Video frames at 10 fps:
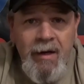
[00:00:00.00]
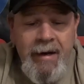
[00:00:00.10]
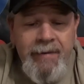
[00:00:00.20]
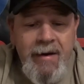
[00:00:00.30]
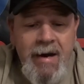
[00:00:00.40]

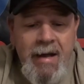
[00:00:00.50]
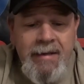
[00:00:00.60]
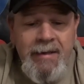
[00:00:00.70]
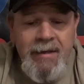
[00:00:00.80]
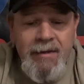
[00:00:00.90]
and then
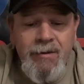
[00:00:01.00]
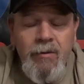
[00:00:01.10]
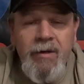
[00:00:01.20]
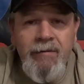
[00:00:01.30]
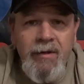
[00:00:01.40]
I can get
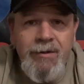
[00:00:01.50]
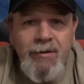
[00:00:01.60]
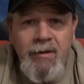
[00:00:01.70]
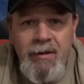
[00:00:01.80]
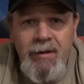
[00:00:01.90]
to it
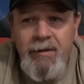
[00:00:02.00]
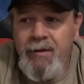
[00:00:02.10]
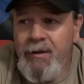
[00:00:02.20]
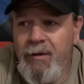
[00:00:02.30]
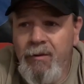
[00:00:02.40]
eventually,
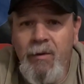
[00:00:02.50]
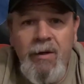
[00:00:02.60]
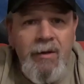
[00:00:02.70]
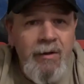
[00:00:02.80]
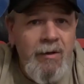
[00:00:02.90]
you know,
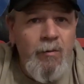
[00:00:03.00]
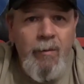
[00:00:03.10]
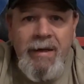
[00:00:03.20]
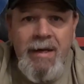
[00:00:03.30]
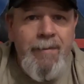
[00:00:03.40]

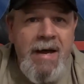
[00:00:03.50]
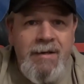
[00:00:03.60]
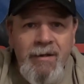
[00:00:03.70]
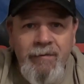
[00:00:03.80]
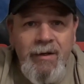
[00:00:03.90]
when we get
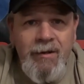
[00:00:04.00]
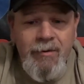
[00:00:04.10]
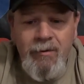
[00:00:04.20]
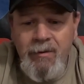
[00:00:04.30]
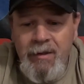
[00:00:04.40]
back to the
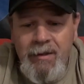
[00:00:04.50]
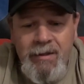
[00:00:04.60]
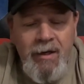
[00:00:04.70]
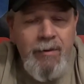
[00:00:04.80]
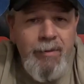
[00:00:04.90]
vehicle,
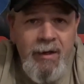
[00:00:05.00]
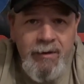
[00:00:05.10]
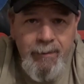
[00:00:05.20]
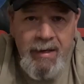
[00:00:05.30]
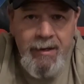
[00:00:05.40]
to
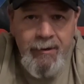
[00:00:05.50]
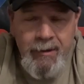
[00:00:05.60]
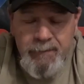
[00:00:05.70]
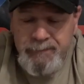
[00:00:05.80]
unplug the battery.